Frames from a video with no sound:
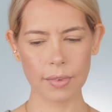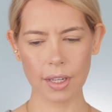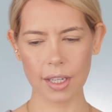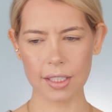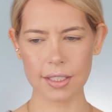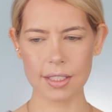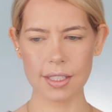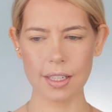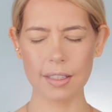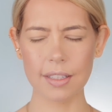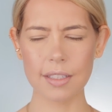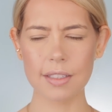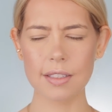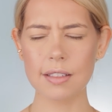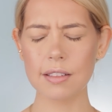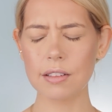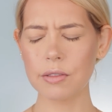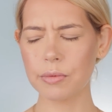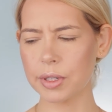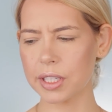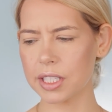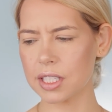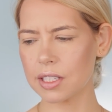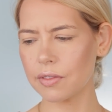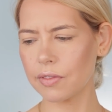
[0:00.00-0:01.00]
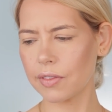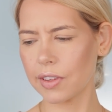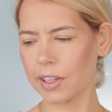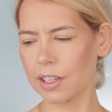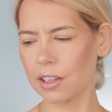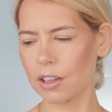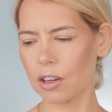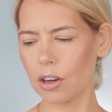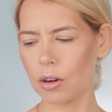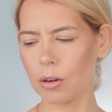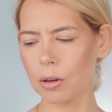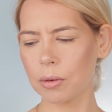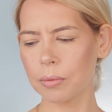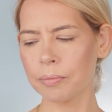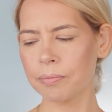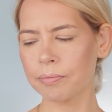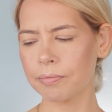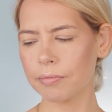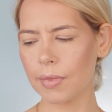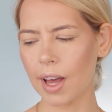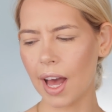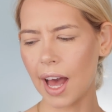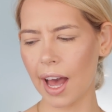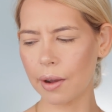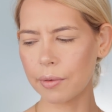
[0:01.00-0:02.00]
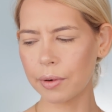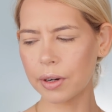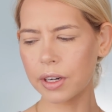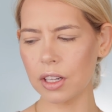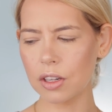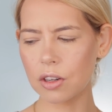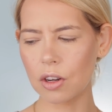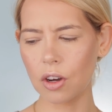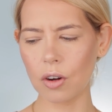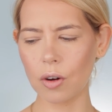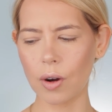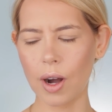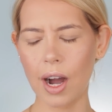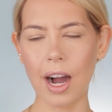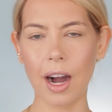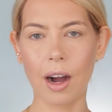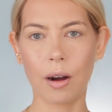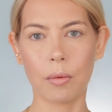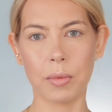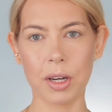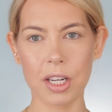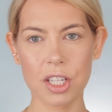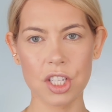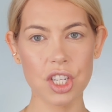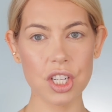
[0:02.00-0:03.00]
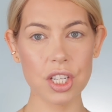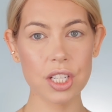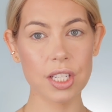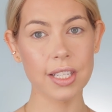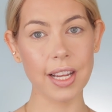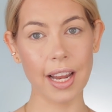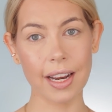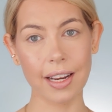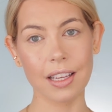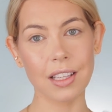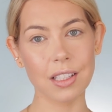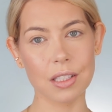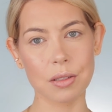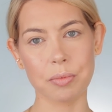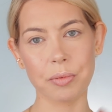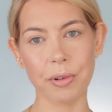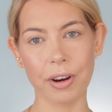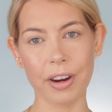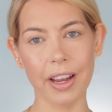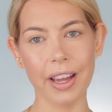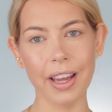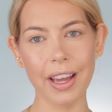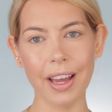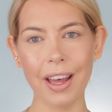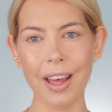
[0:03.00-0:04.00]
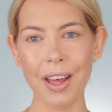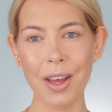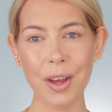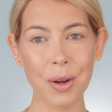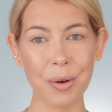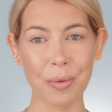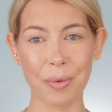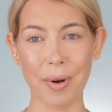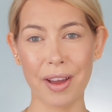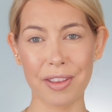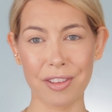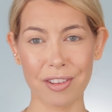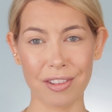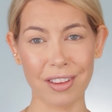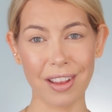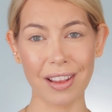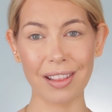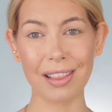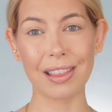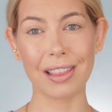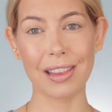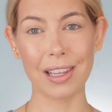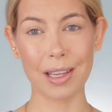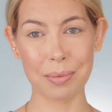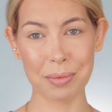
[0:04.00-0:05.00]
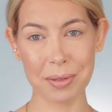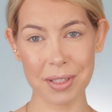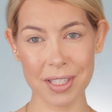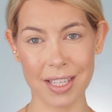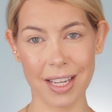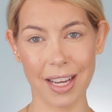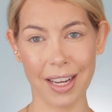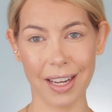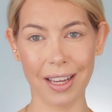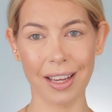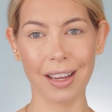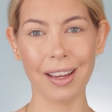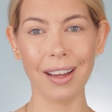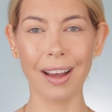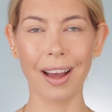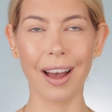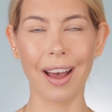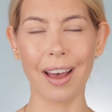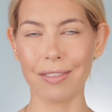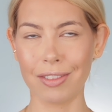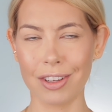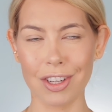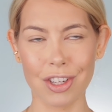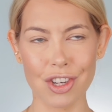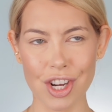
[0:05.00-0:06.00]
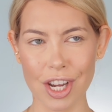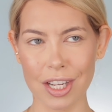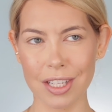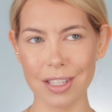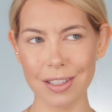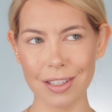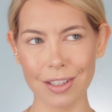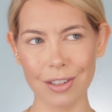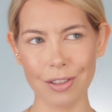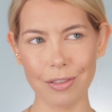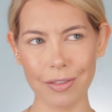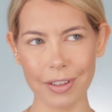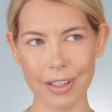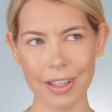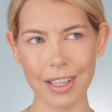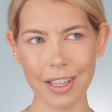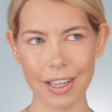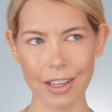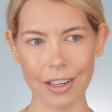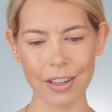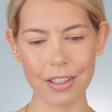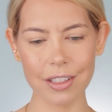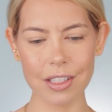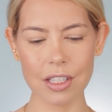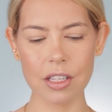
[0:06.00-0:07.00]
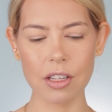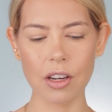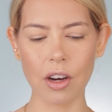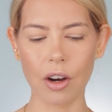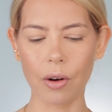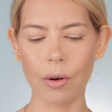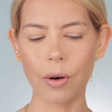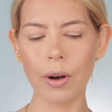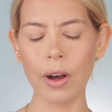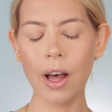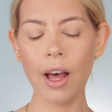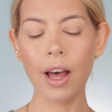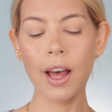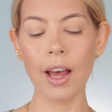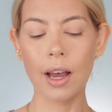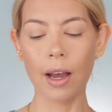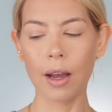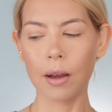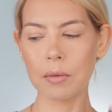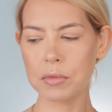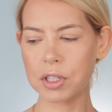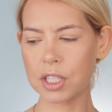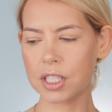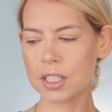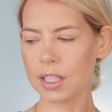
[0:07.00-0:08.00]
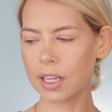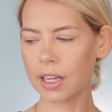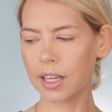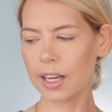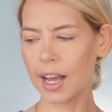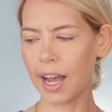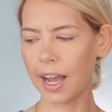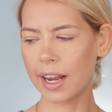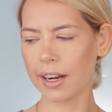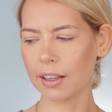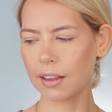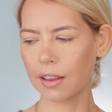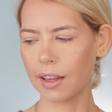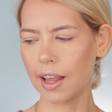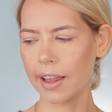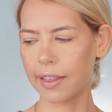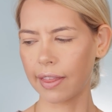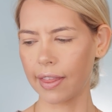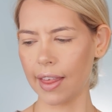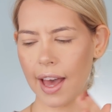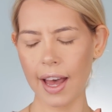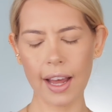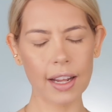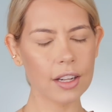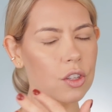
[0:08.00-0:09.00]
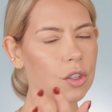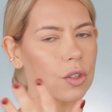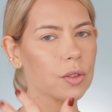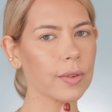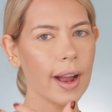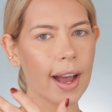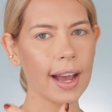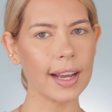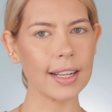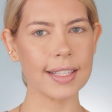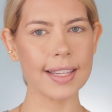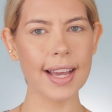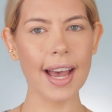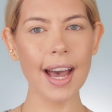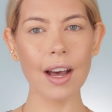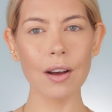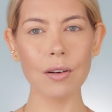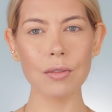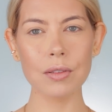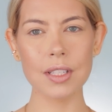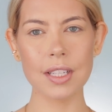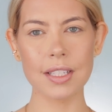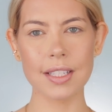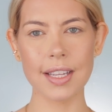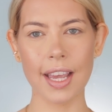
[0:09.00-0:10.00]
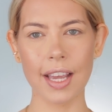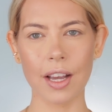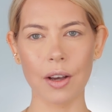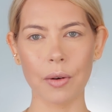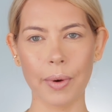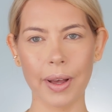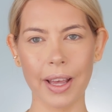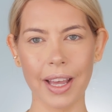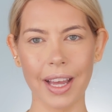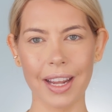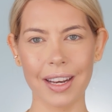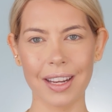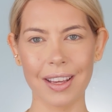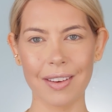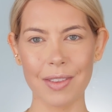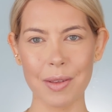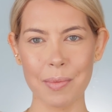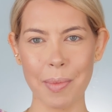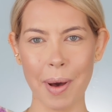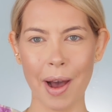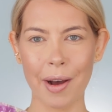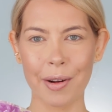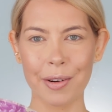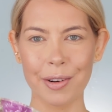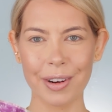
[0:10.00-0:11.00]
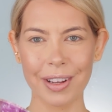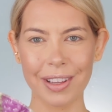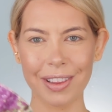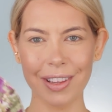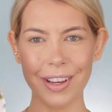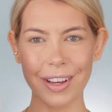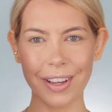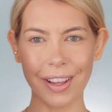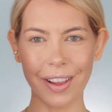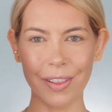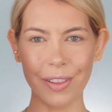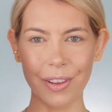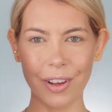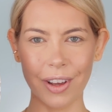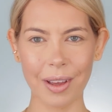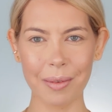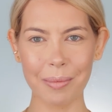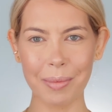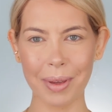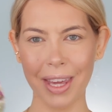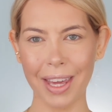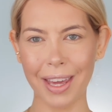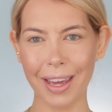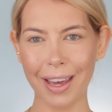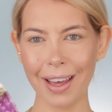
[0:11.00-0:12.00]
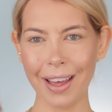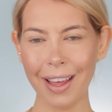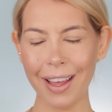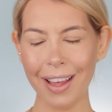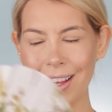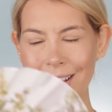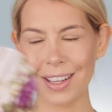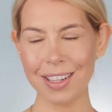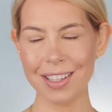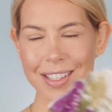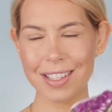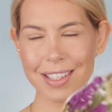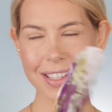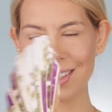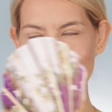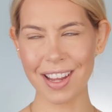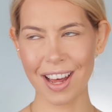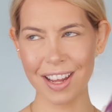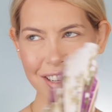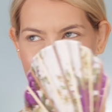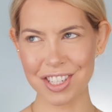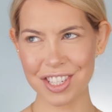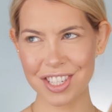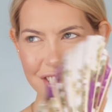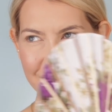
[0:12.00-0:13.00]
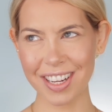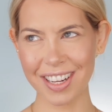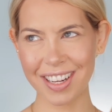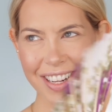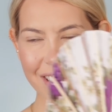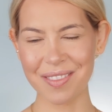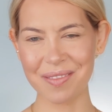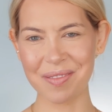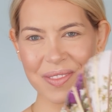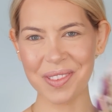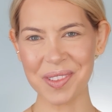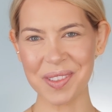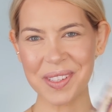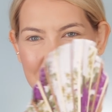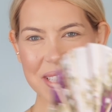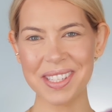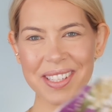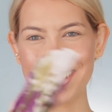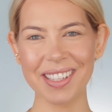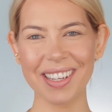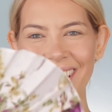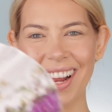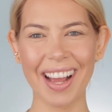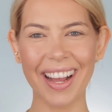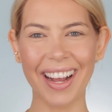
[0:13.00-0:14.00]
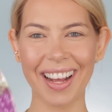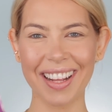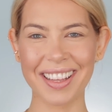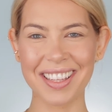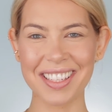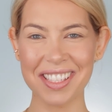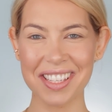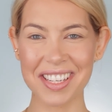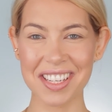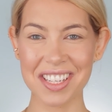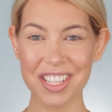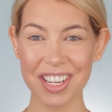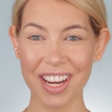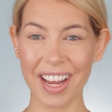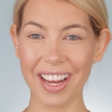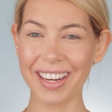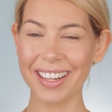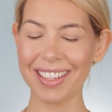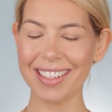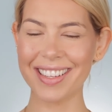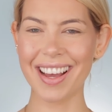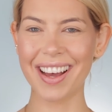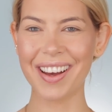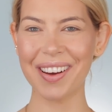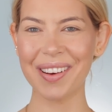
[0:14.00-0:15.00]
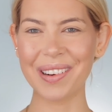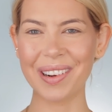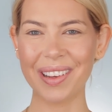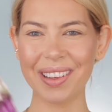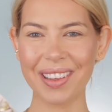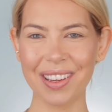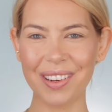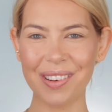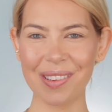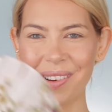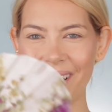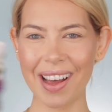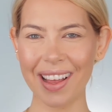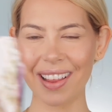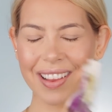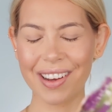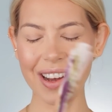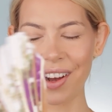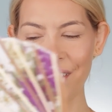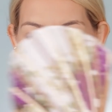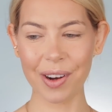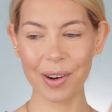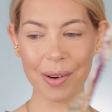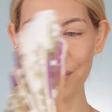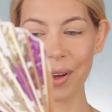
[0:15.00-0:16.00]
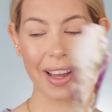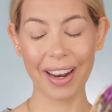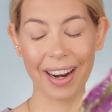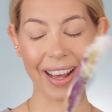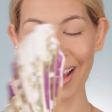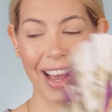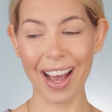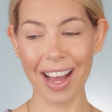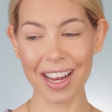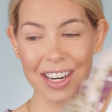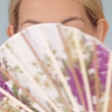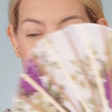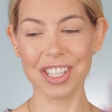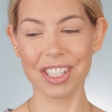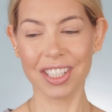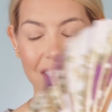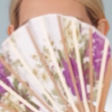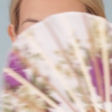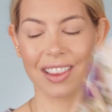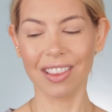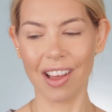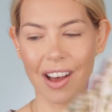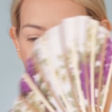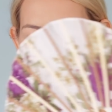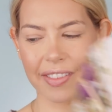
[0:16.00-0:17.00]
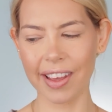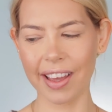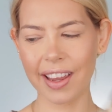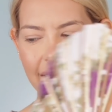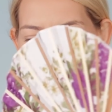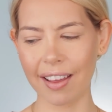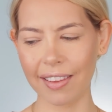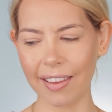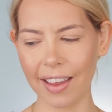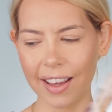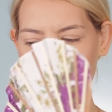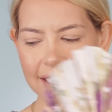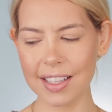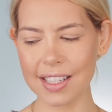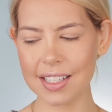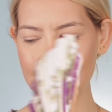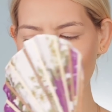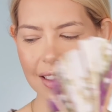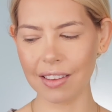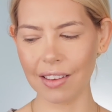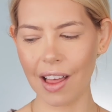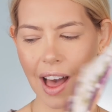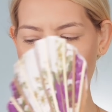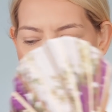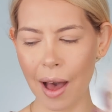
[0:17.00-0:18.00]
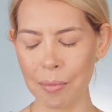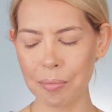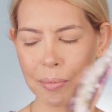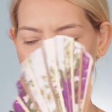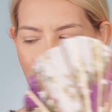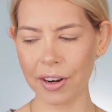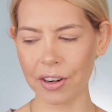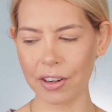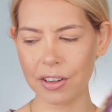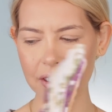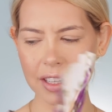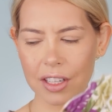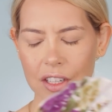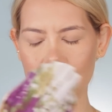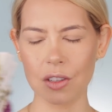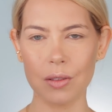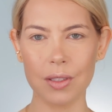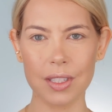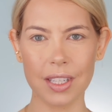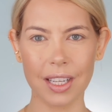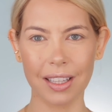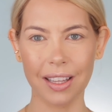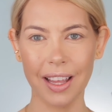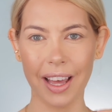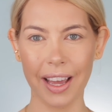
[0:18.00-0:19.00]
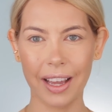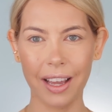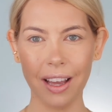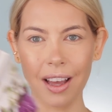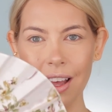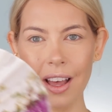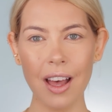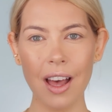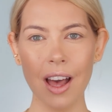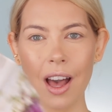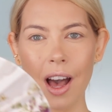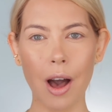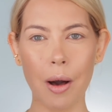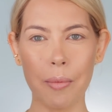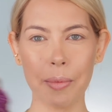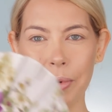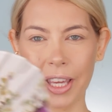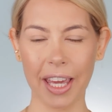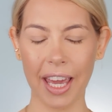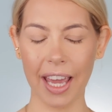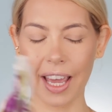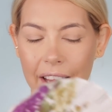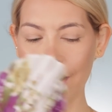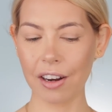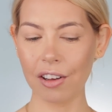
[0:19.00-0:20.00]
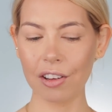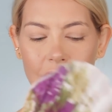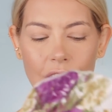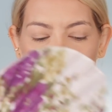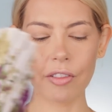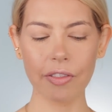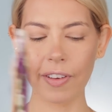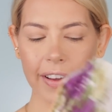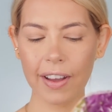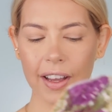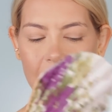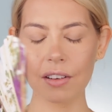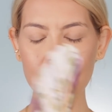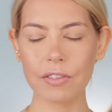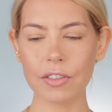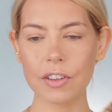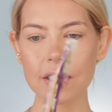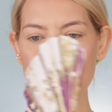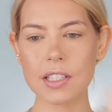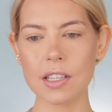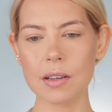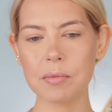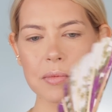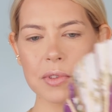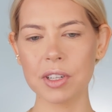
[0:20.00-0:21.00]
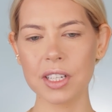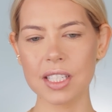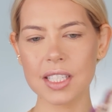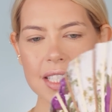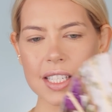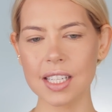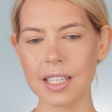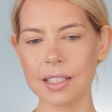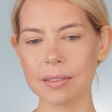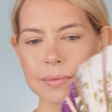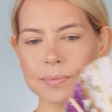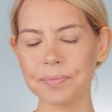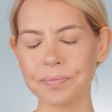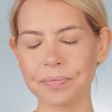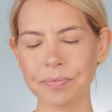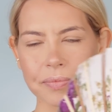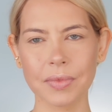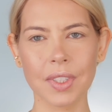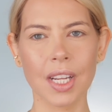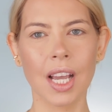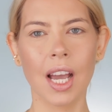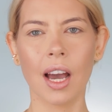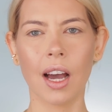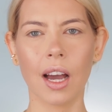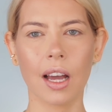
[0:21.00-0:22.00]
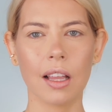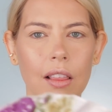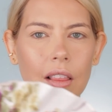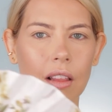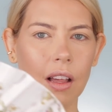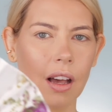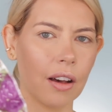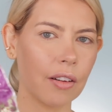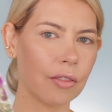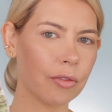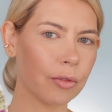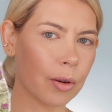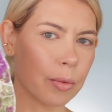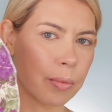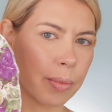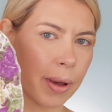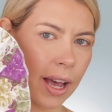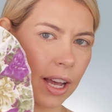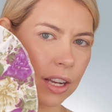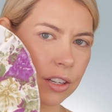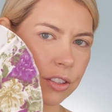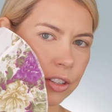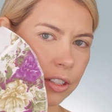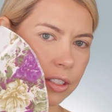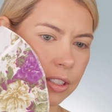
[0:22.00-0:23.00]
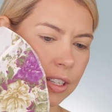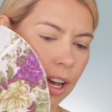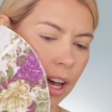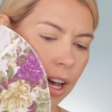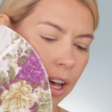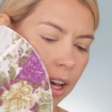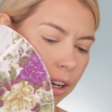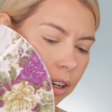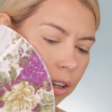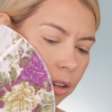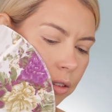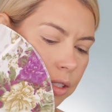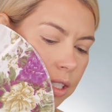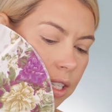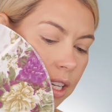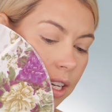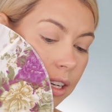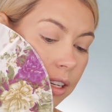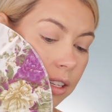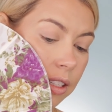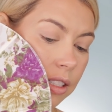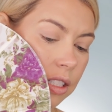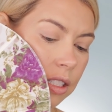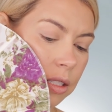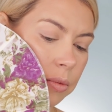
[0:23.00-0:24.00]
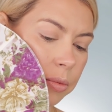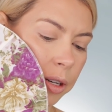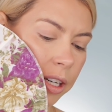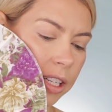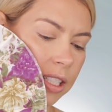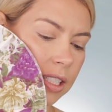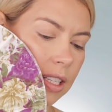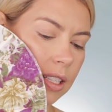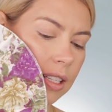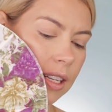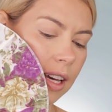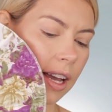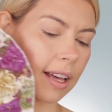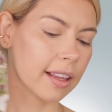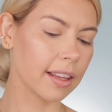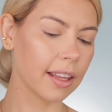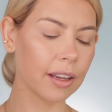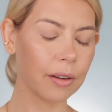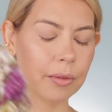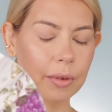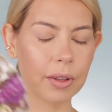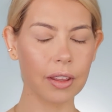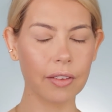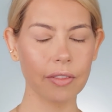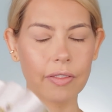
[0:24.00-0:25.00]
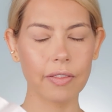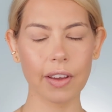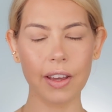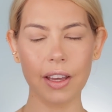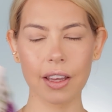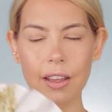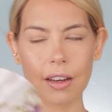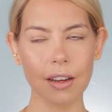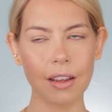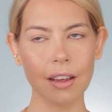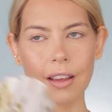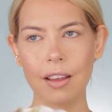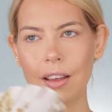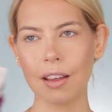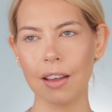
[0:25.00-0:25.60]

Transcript: I said this in a recent video, I wanna know how much setting spray rather than lipstick I've ingested over the years. So I'm just gonna kind of let that dry down to take away any of the powdery look. Look at me, such an influencer. I got this in Chinatown a little while ago and I actually love it. I like this a lot better than using like a mechanical fan for some reason. I love when Patrick Ta goes in and sprays his highlight with a fan.